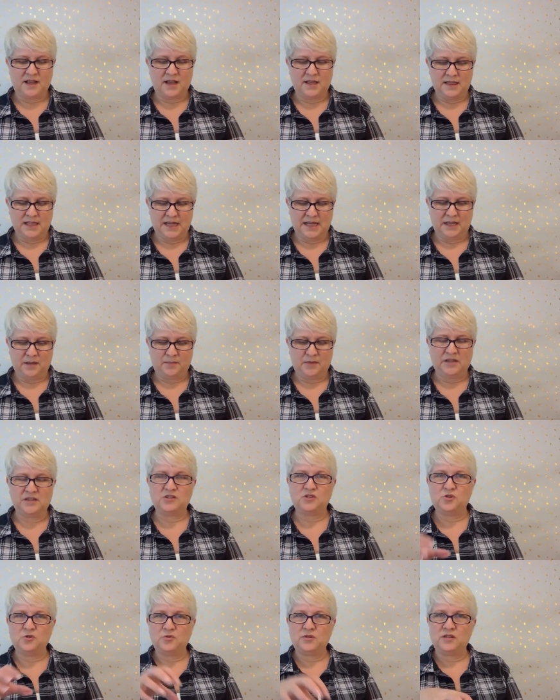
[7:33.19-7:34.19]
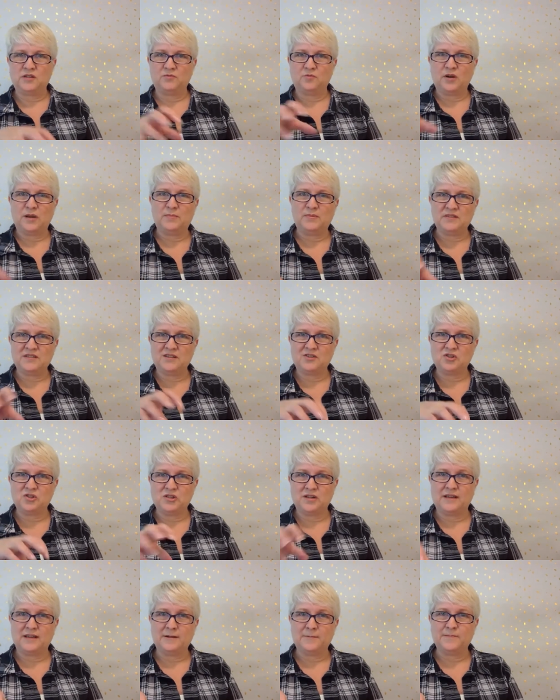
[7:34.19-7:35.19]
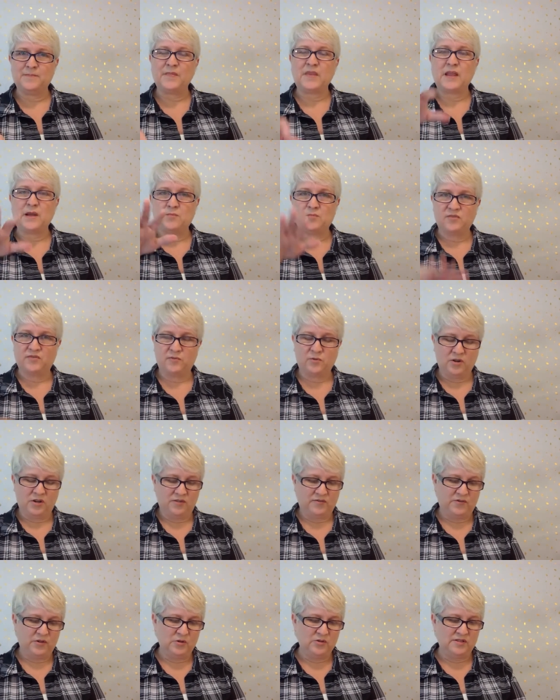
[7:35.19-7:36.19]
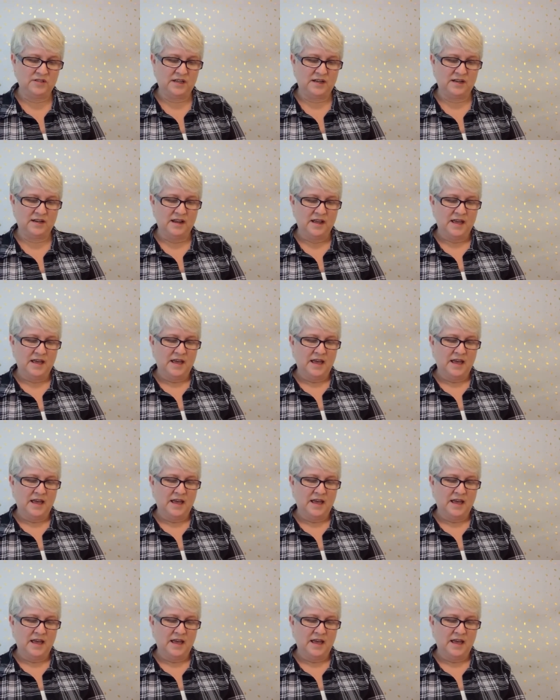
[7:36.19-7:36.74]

I like because you can reposition it before you fuse it